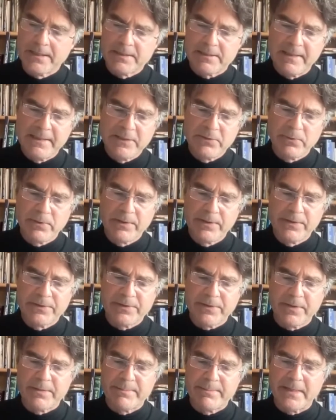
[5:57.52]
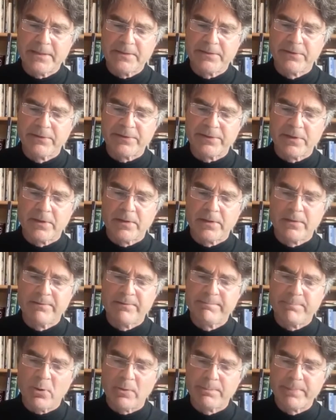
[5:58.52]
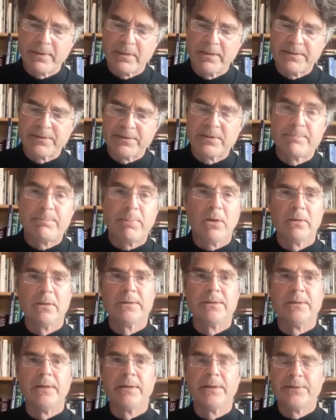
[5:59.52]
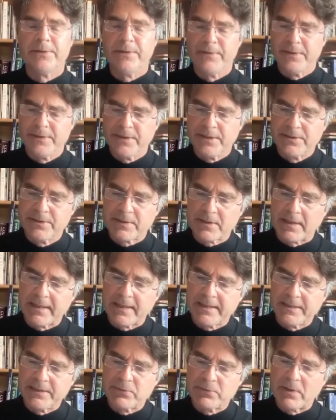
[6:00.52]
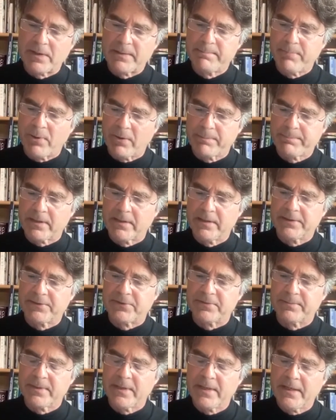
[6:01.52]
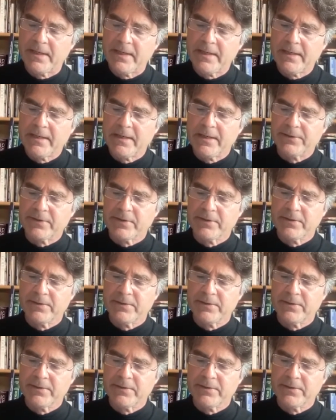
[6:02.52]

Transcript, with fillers: It's linked to a concern about a style of populist politics in the digital age, where populism is